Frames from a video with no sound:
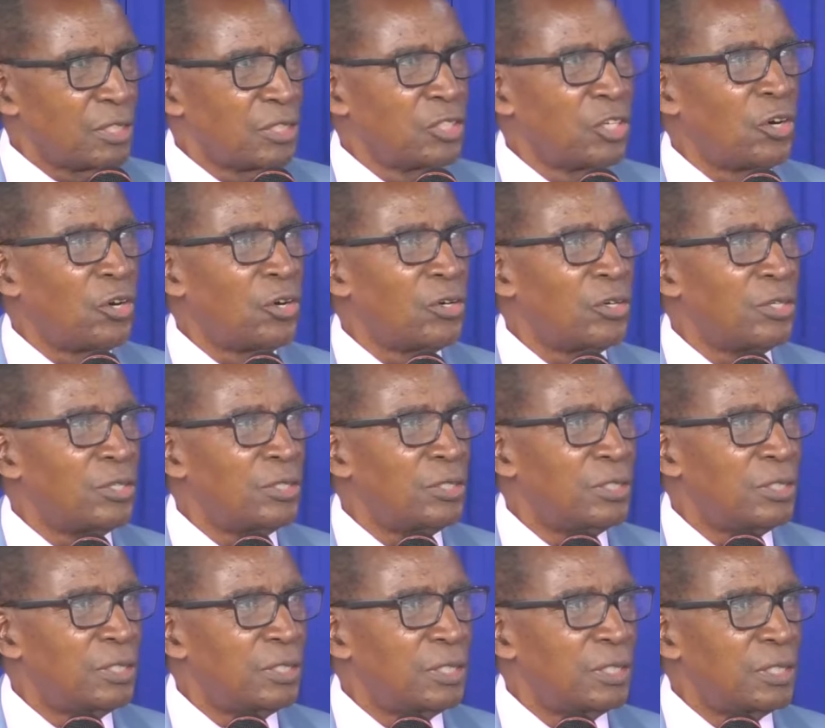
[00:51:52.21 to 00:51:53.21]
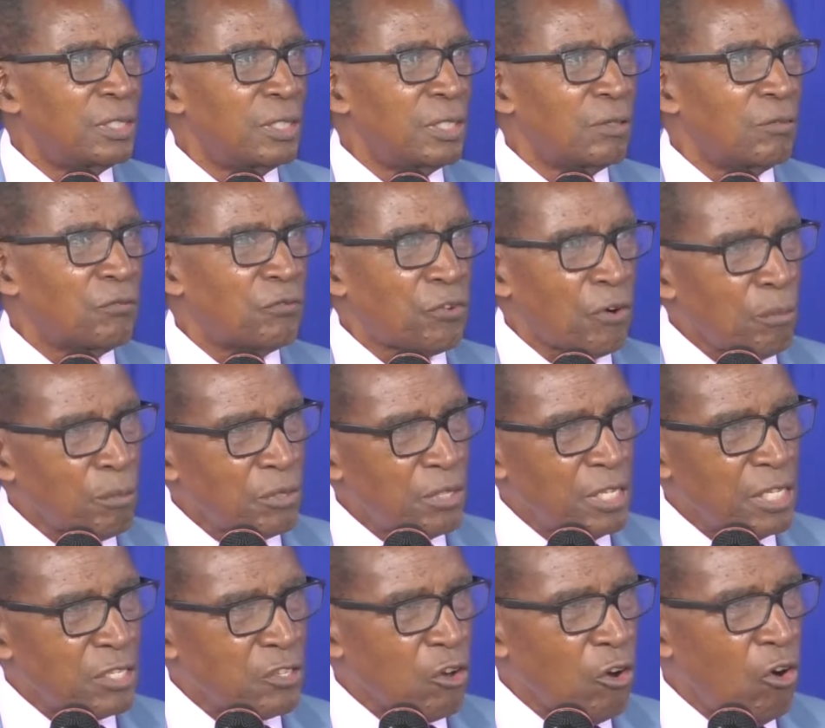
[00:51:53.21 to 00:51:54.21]
No. From
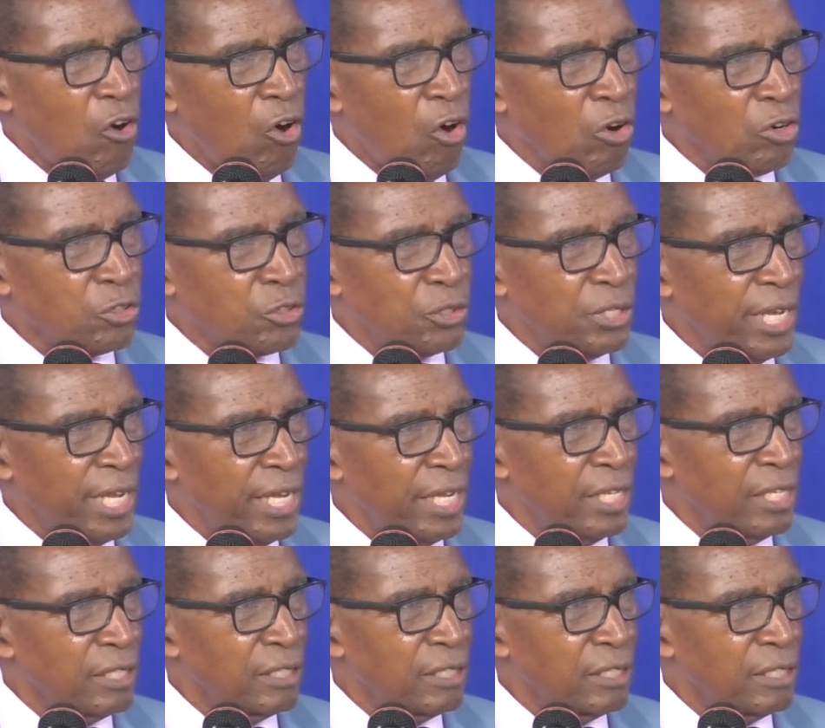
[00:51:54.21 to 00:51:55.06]
this hall today,